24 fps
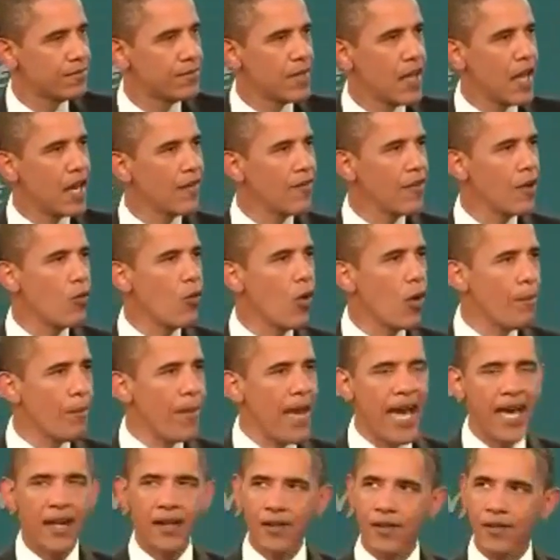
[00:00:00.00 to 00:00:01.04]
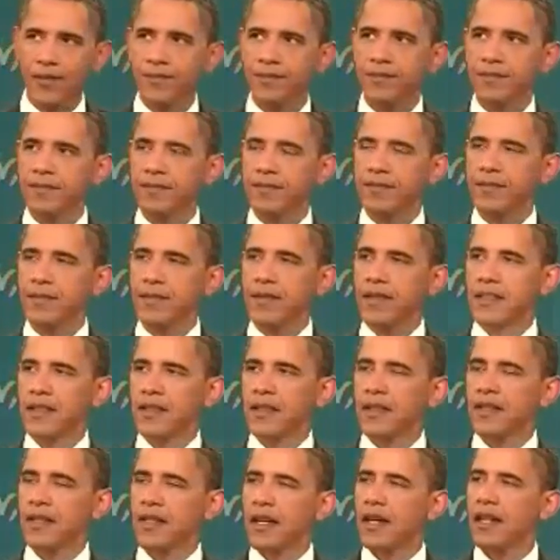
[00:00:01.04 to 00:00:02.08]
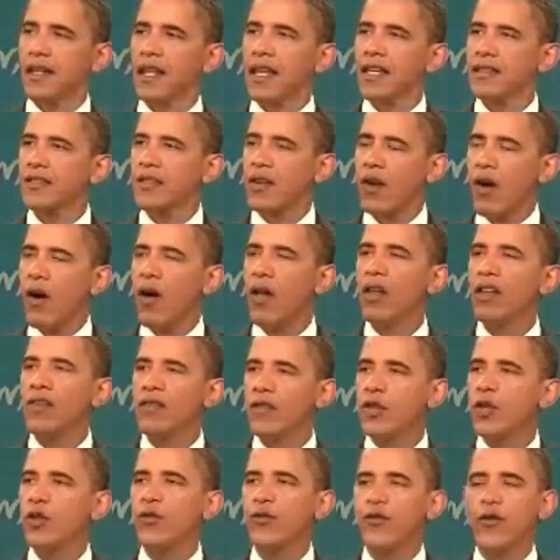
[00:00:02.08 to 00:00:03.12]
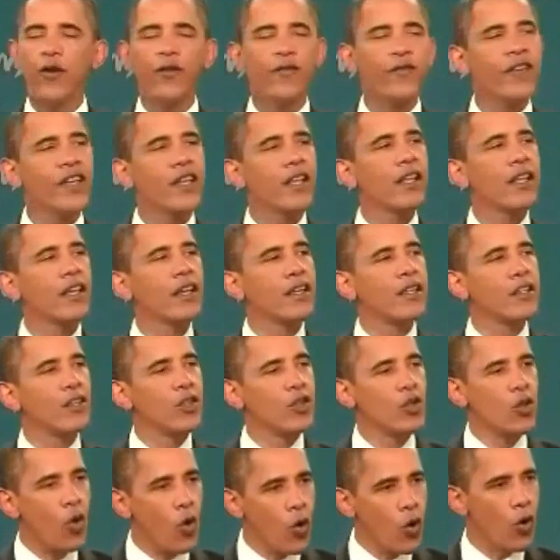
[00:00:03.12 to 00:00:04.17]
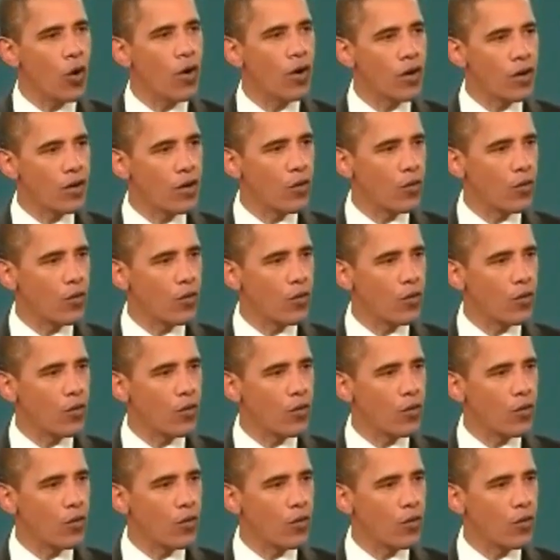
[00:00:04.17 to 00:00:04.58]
None of it will matter unless all of you fulfill your